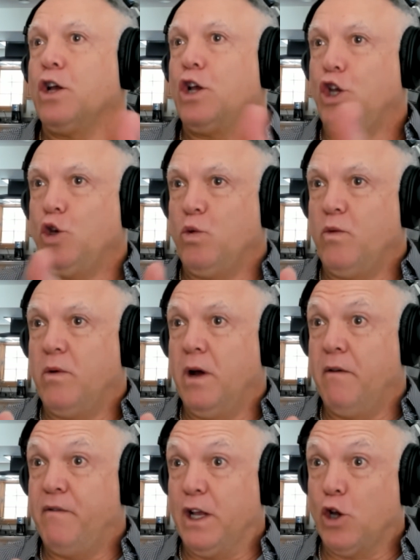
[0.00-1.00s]
you
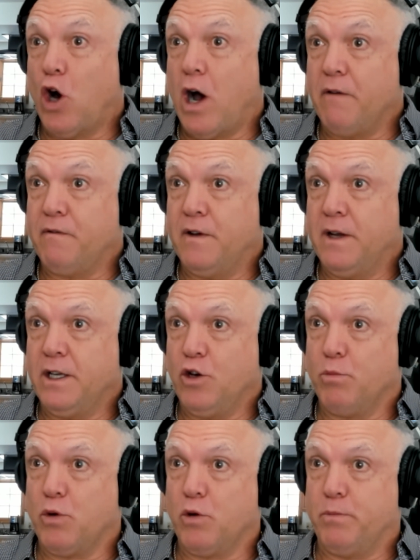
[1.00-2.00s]
fell off
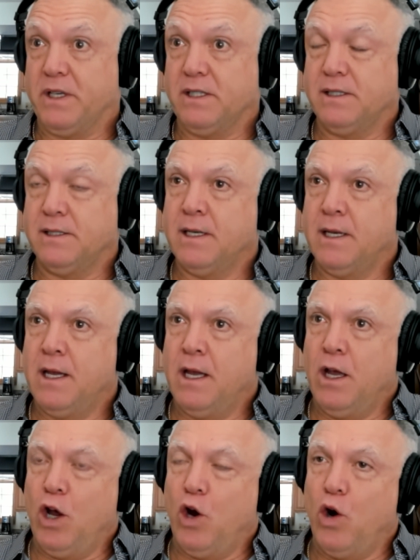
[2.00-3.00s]
your purpose.
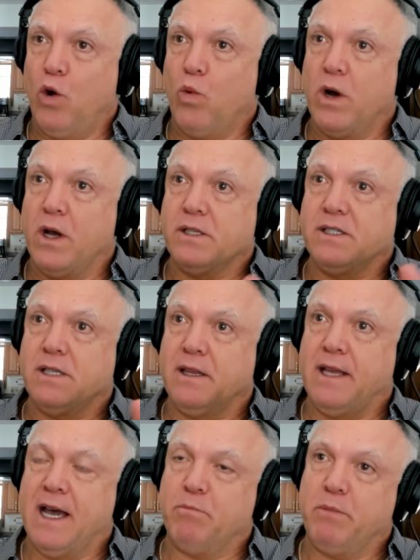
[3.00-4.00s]
Was
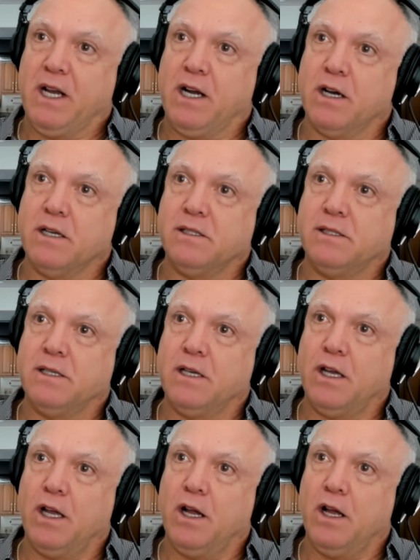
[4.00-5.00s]
that because
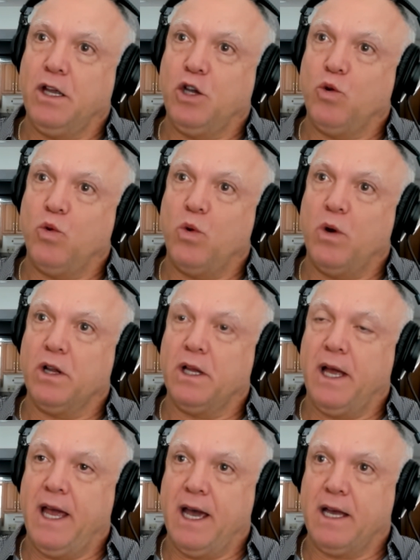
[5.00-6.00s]
you
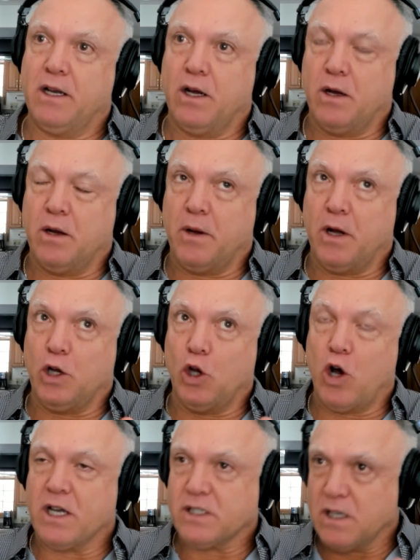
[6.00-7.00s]
had a
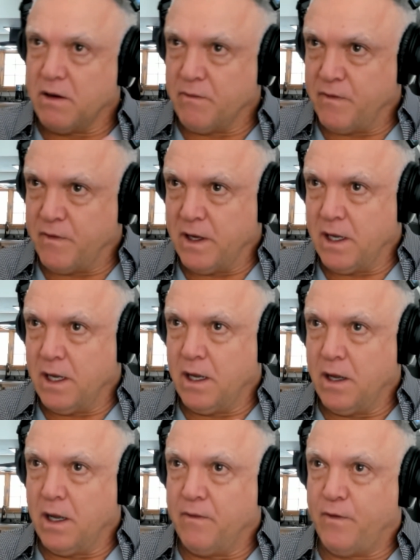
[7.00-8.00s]
loss of
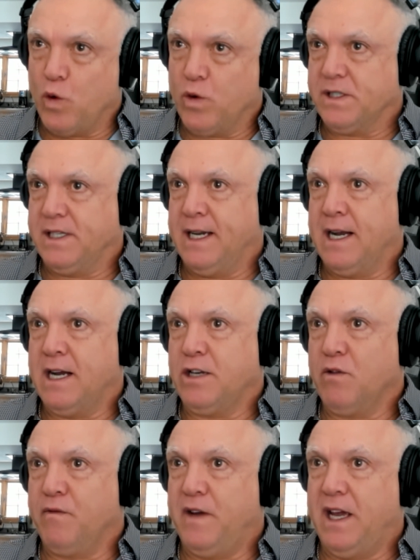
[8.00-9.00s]
focusing on
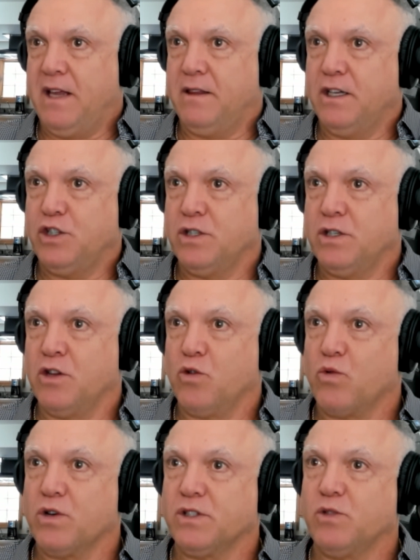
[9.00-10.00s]
your faith? In other
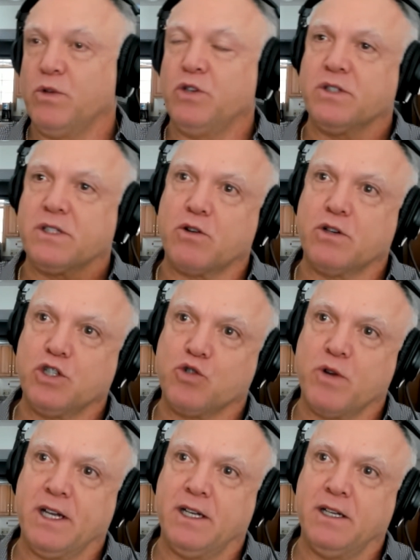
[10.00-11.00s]
words, when you started
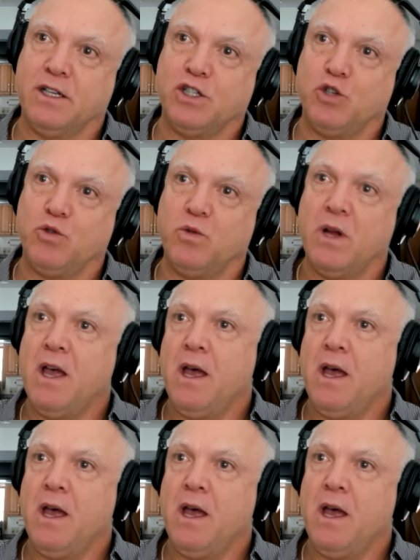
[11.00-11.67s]
drinking, did you